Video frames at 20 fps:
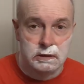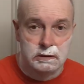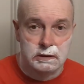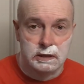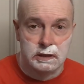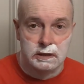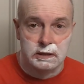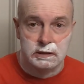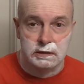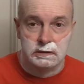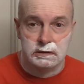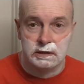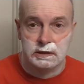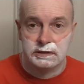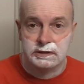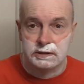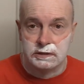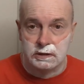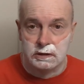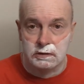Okay,
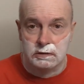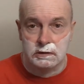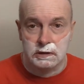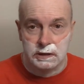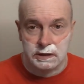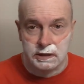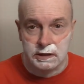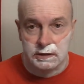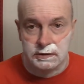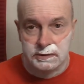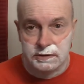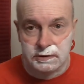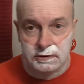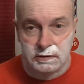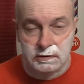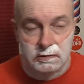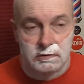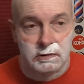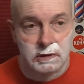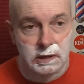let's go
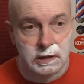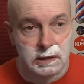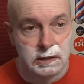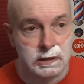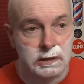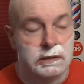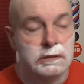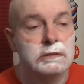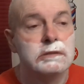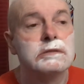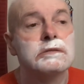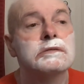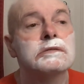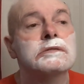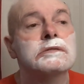against the grain.